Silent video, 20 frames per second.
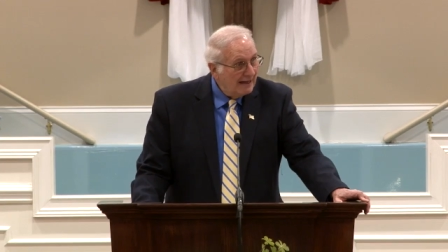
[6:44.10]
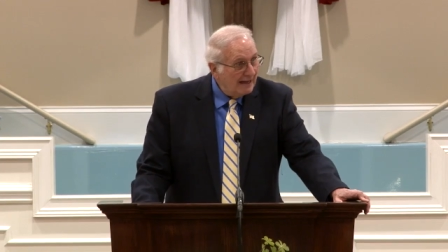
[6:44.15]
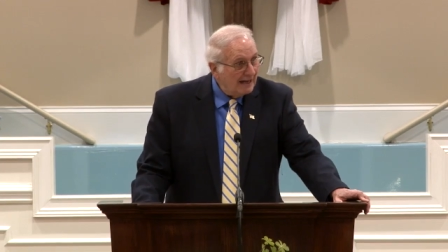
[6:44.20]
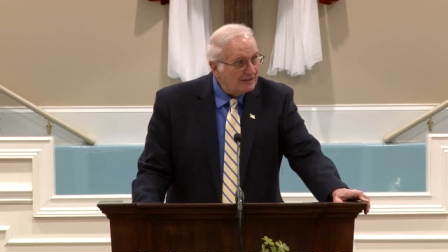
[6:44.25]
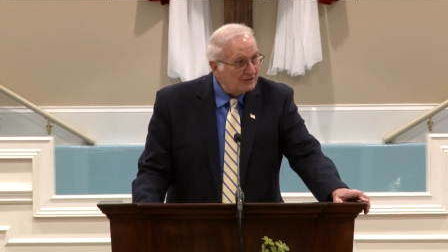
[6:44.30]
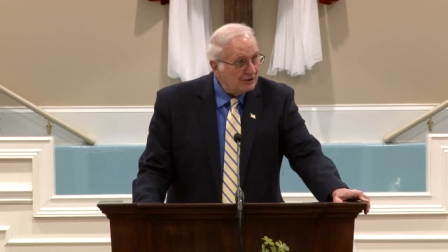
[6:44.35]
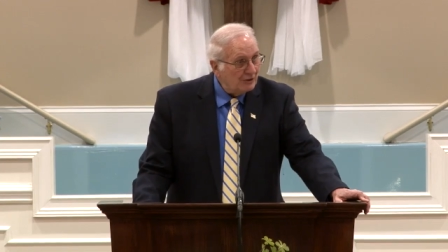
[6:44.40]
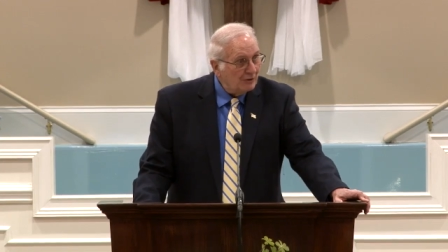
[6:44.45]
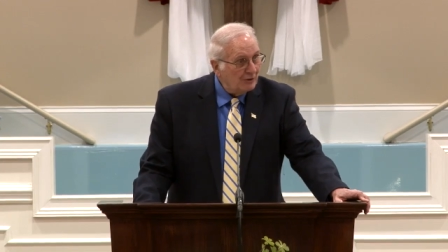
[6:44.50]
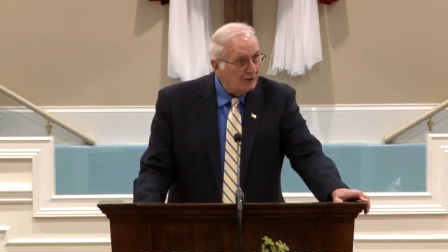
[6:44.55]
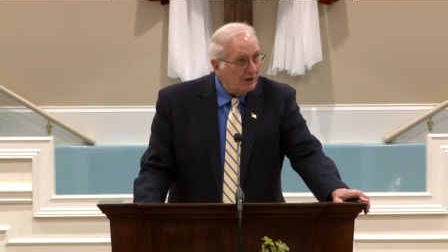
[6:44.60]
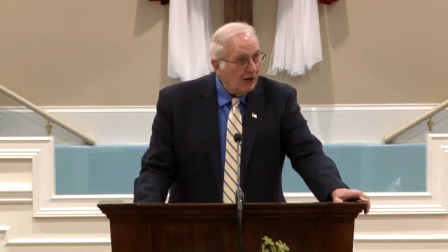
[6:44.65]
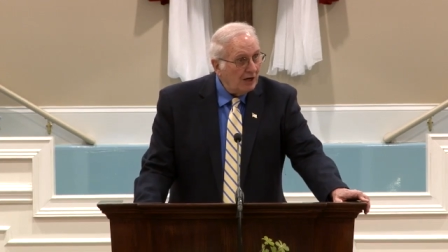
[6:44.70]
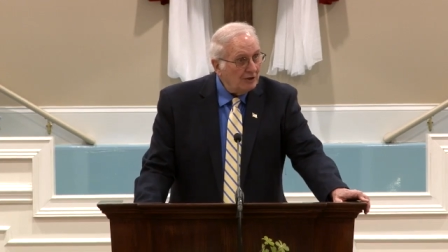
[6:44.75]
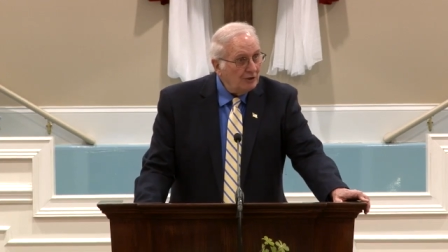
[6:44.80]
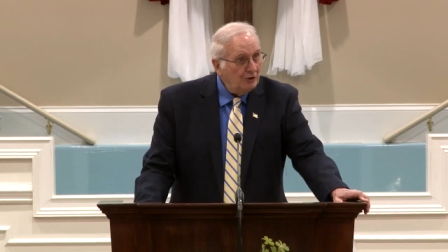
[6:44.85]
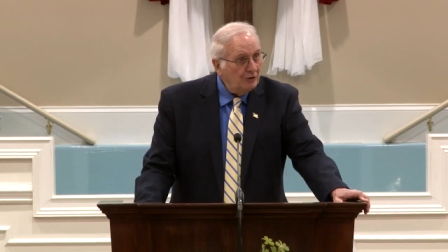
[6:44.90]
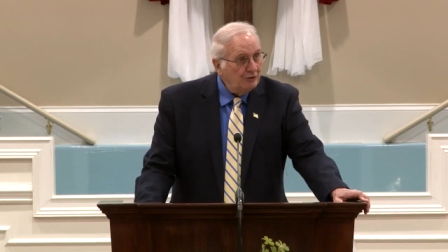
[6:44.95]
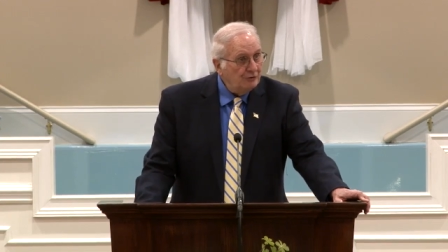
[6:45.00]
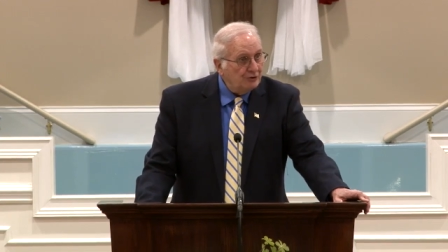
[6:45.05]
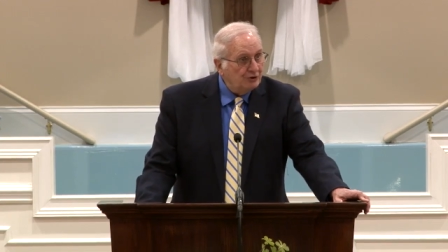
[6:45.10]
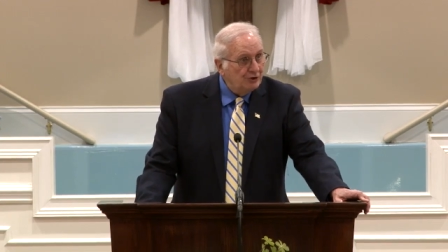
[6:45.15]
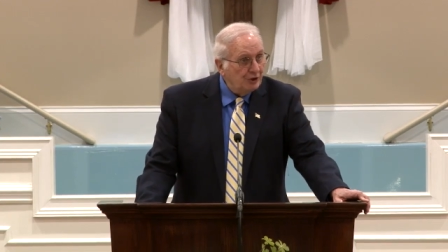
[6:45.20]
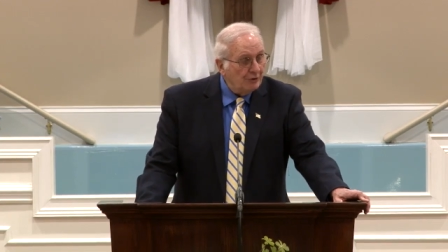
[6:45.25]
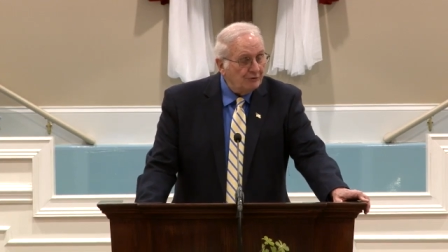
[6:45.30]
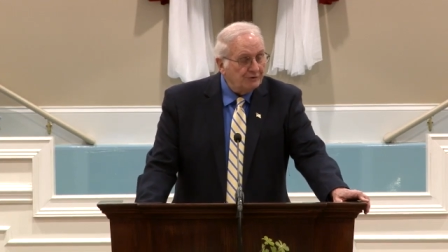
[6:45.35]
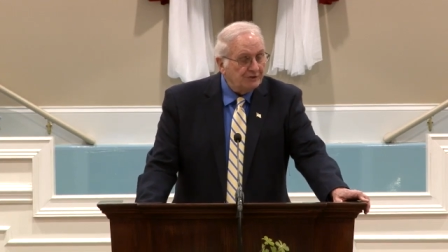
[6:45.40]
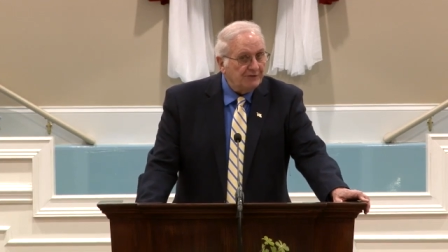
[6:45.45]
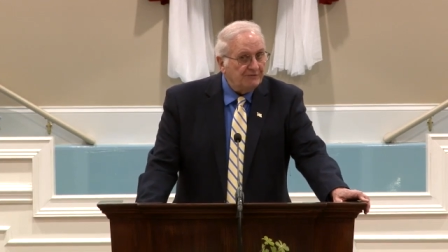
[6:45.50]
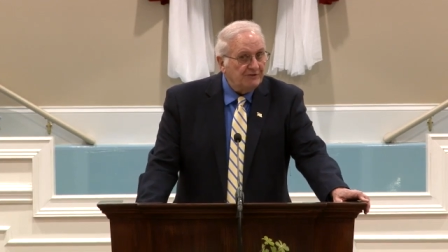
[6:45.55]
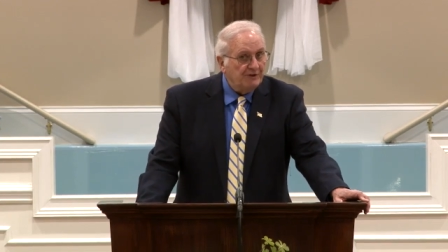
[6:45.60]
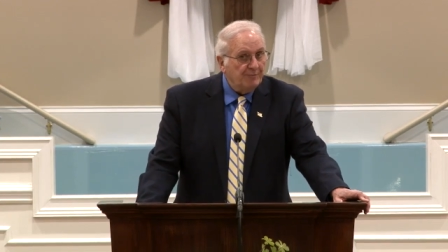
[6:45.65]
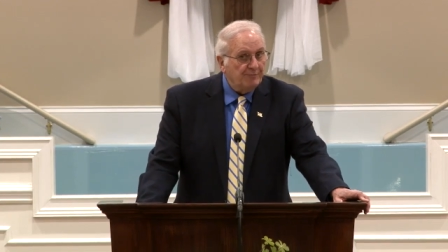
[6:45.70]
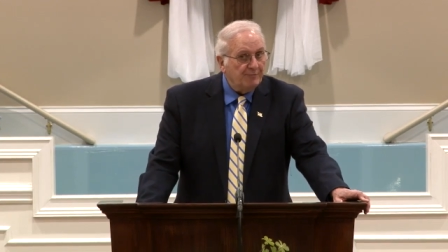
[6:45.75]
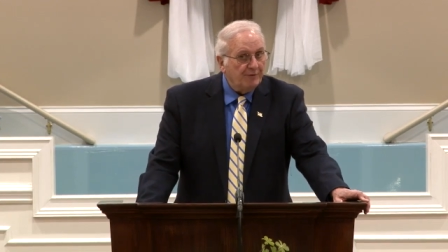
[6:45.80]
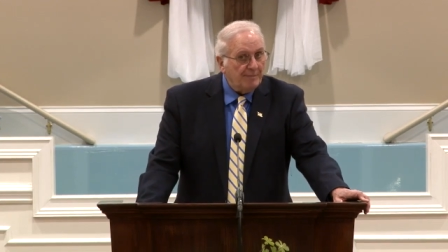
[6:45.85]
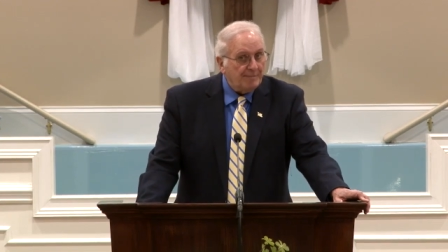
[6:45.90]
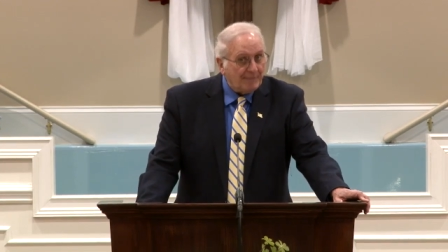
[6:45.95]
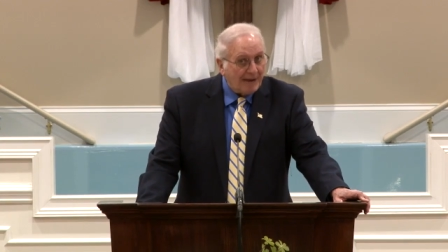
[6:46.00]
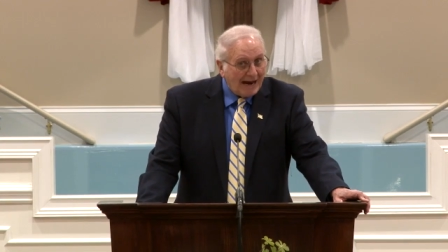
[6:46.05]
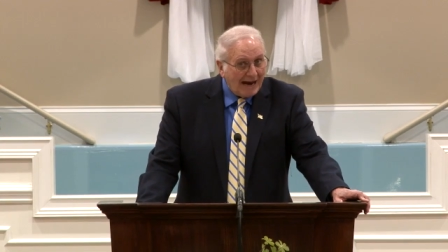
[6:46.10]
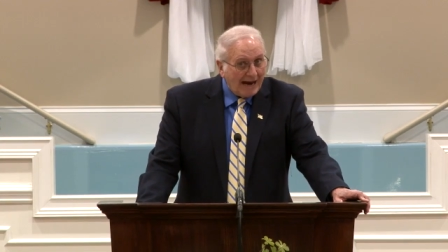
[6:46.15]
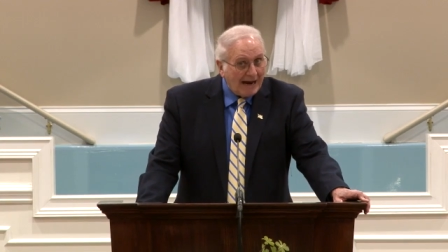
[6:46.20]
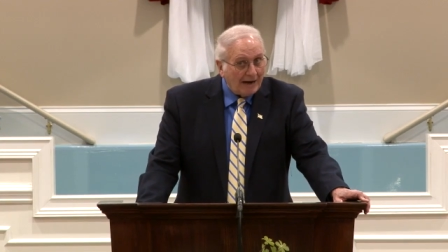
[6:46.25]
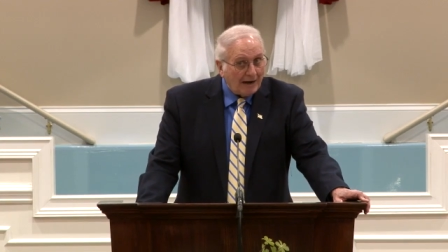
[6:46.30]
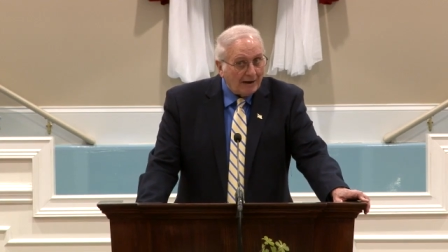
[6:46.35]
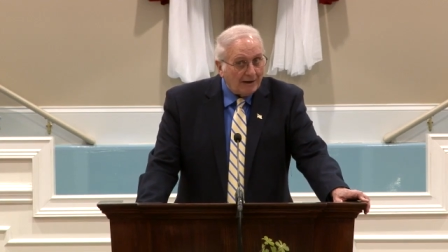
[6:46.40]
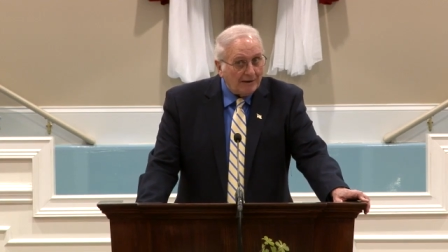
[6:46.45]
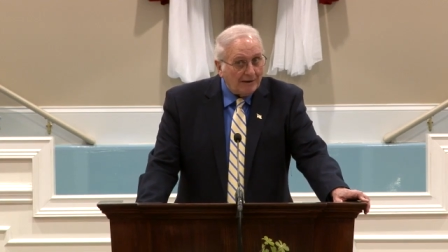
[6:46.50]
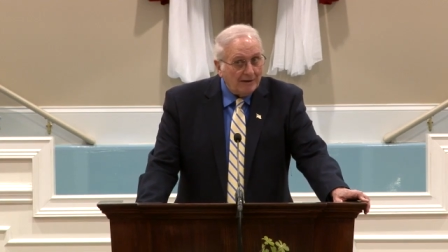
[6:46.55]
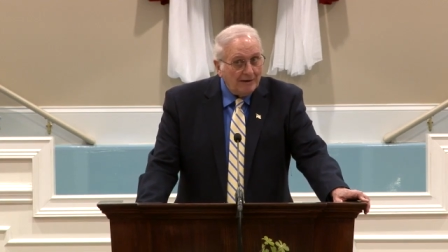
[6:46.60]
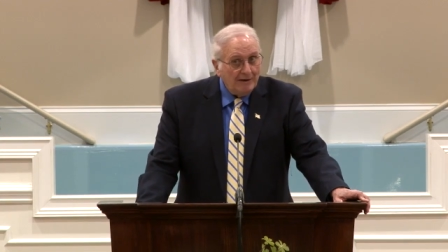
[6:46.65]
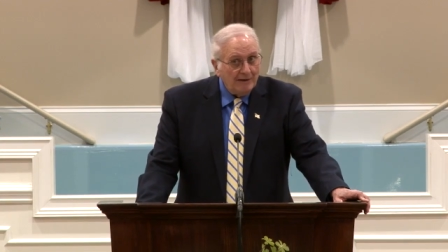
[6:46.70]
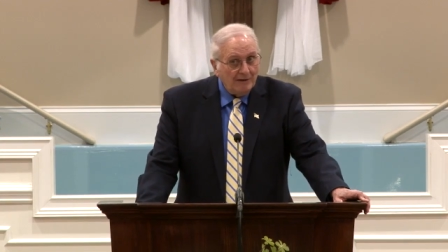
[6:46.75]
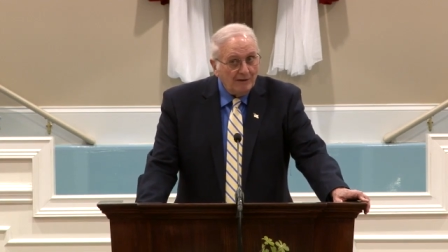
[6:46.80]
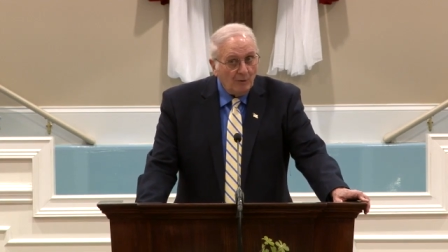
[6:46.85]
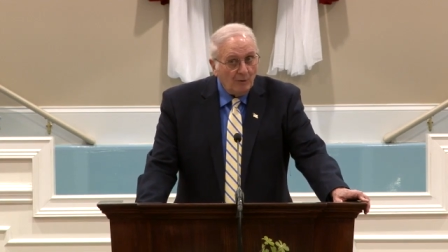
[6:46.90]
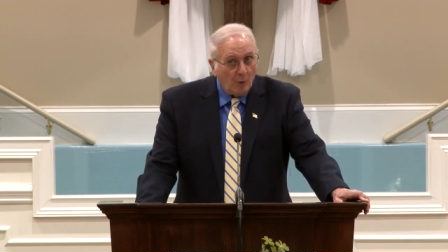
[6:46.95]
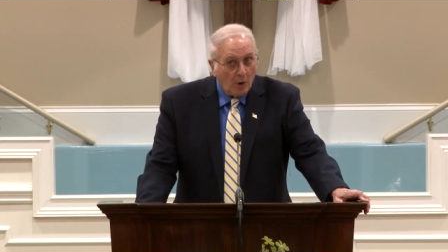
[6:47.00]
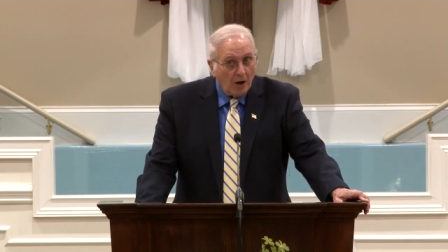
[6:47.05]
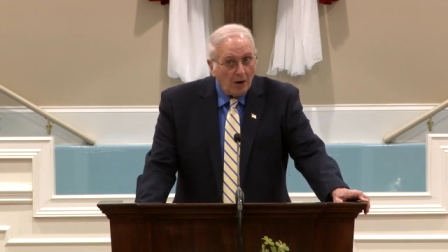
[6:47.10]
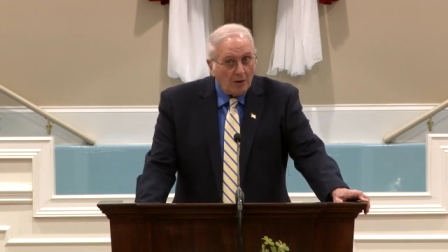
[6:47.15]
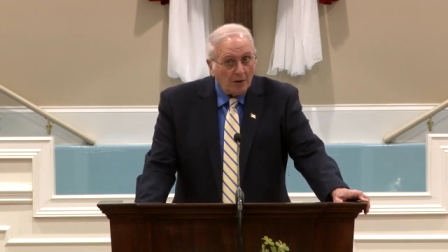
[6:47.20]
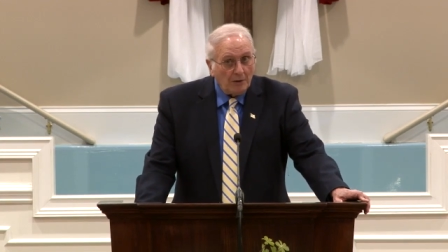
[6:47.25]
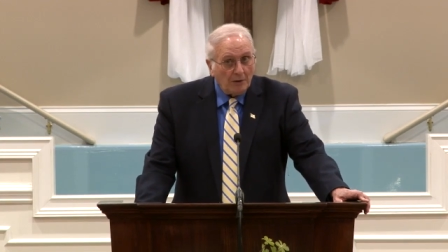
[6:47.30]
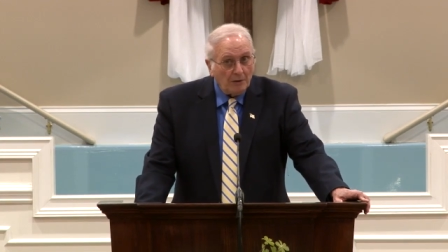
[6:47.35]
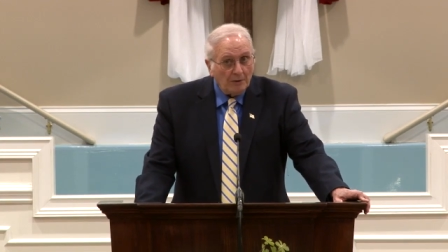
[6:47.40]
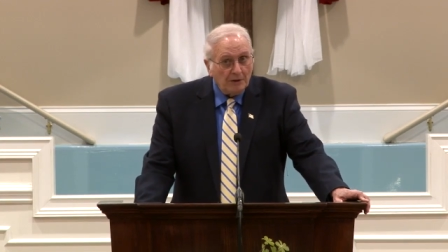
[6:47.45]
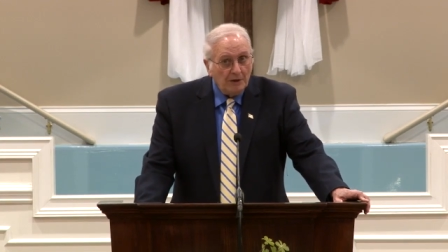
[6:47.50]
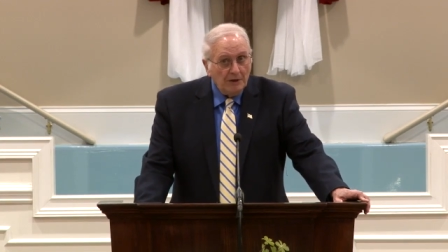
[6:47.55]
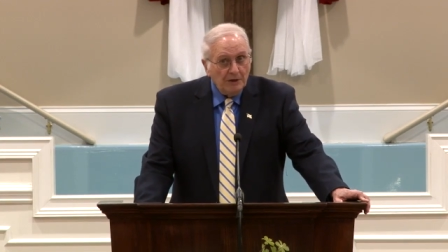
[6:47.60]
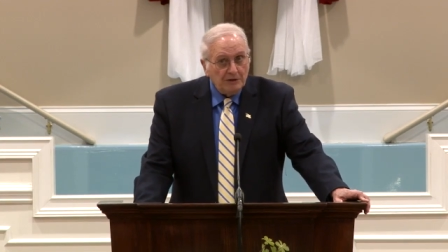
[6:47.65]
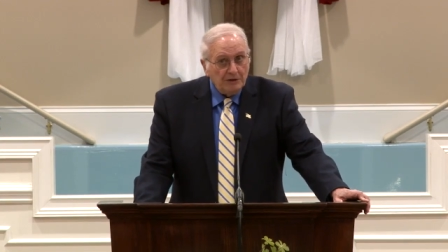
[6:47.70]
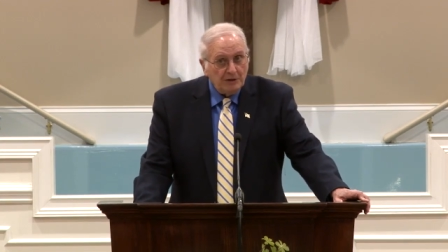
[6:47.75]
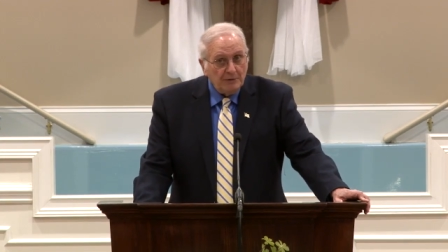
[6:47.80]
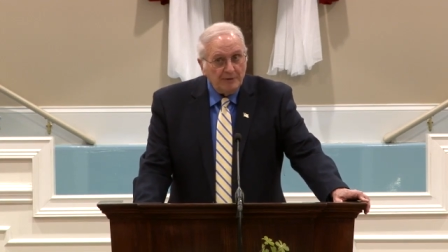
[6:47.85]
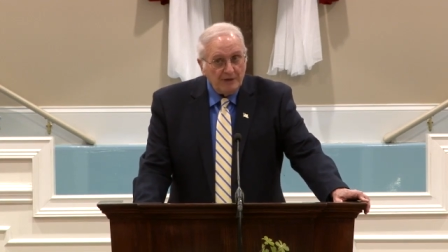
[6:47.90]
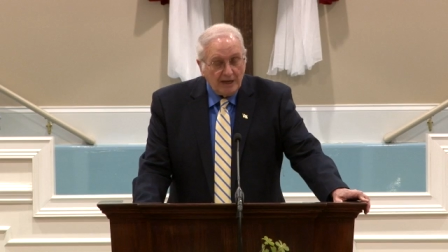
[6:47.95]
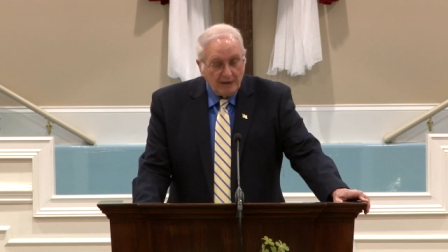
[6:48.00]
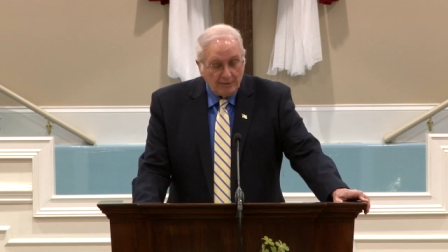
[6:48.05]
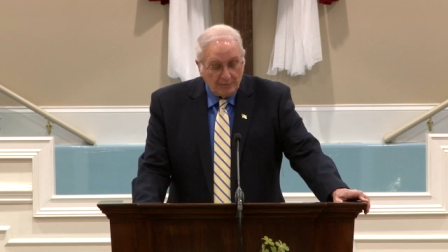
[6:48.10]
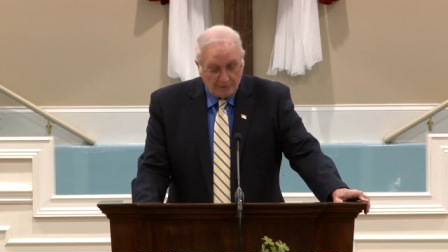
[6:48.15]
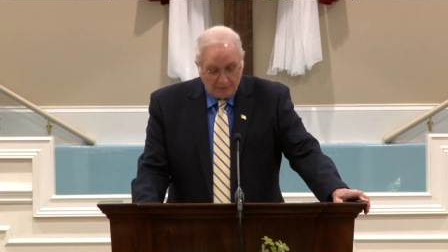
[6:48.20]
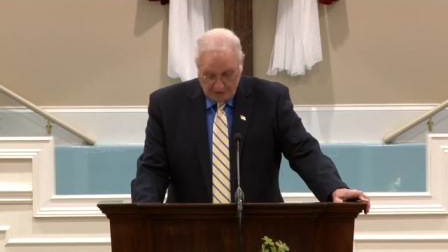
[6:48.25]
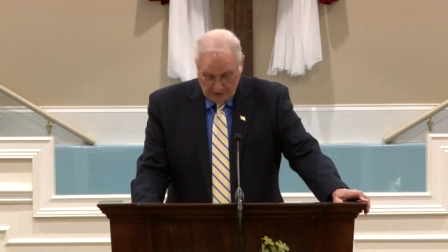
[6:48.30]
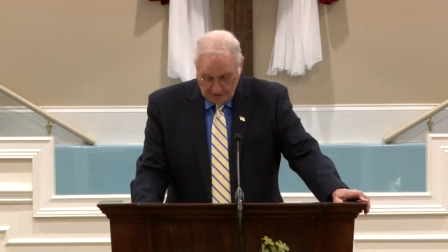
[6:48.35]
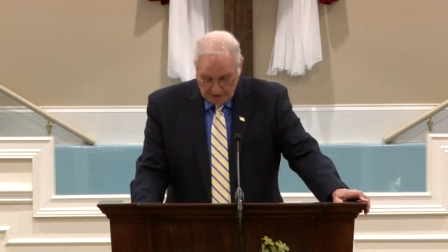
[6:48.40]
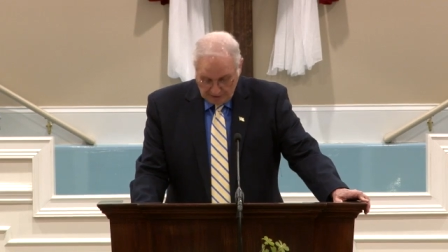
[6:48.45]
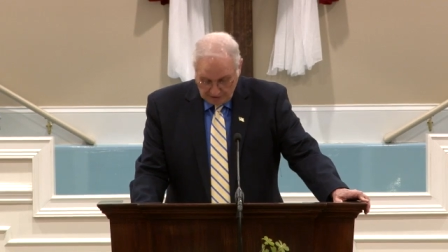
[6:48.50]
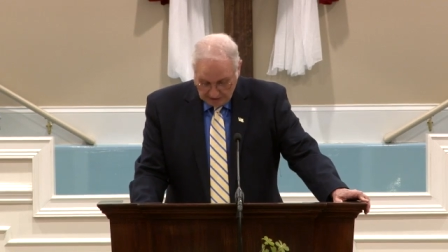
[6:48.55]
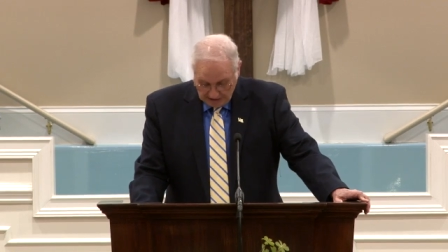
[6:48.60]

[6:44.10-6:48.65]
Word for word: And so God used Joseph to prepare the world to be able to